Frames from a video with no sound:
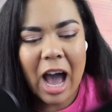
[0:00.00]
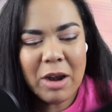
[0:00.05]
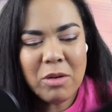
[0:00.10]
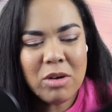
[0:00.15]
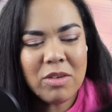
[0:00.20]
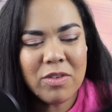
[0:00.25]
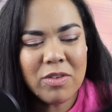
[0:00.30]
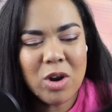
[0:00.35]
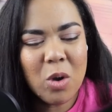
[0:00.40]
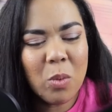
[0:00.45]
I don't
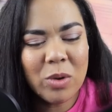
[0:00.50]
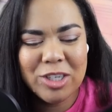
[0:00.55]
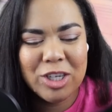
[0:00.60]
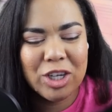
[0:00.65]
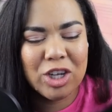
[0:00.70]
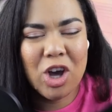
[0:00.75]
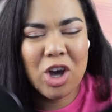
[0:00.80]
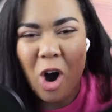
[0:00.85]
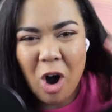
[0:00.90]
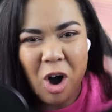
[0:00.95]
even know what to
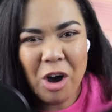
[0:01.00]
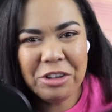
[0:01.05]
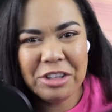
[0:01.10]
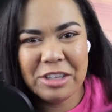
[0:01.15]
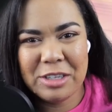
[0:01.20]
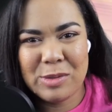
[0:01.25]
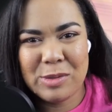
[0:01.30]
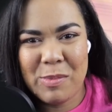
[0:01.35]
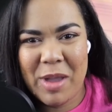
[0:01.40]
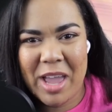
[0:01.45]
call
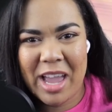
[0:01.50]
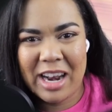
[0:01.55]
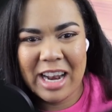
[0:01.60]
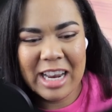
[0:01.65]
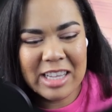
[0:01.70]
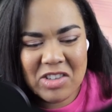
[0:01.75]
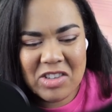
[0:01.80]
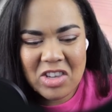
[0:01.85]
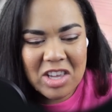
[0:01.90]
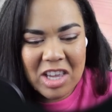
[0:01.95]
this man.
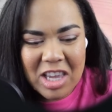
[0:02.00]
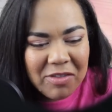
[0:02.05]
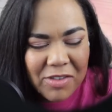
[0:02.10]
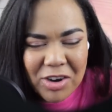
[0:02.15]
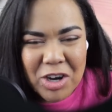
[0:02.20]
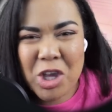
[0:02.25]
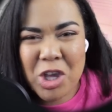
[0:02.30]
Is he even